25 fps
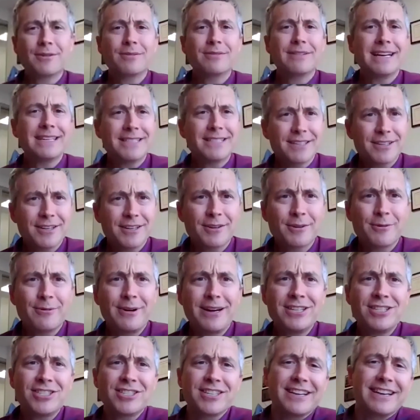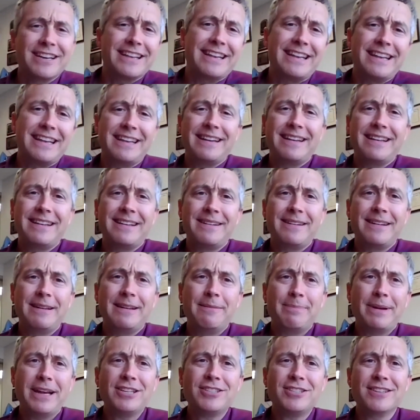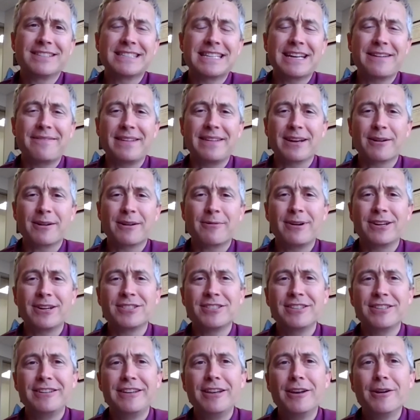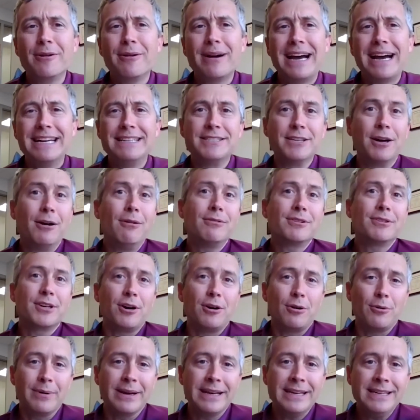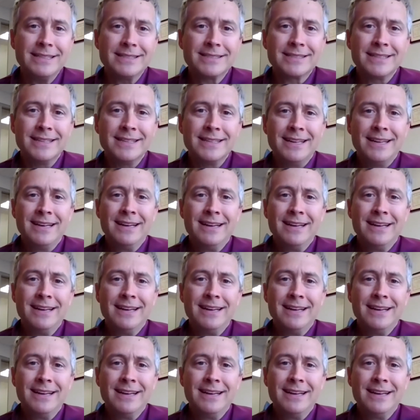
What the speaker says: That's a good question. And patients have that question. I don't always.